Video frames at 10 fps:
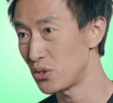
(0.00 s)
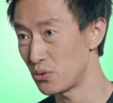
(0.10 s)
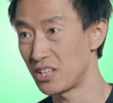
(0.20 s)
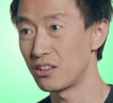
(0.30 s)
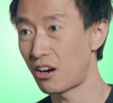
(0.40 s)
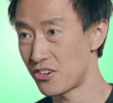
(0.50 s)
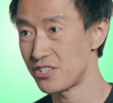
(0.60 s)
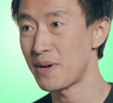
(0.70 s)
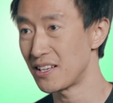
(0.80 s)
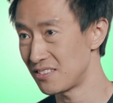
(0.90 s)
using large
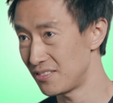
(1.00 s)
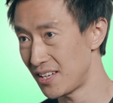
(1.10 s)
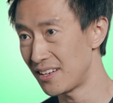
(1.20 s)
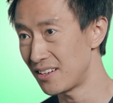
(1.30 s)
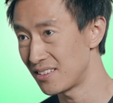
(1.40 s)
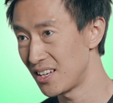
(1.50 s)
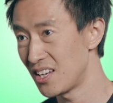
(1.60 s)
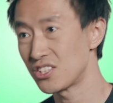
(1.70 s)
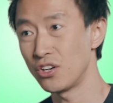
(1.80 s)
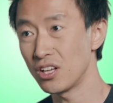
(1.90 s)
amounts of data.
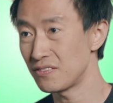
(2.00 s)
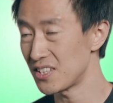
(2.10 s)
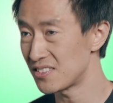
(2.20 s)
So all of a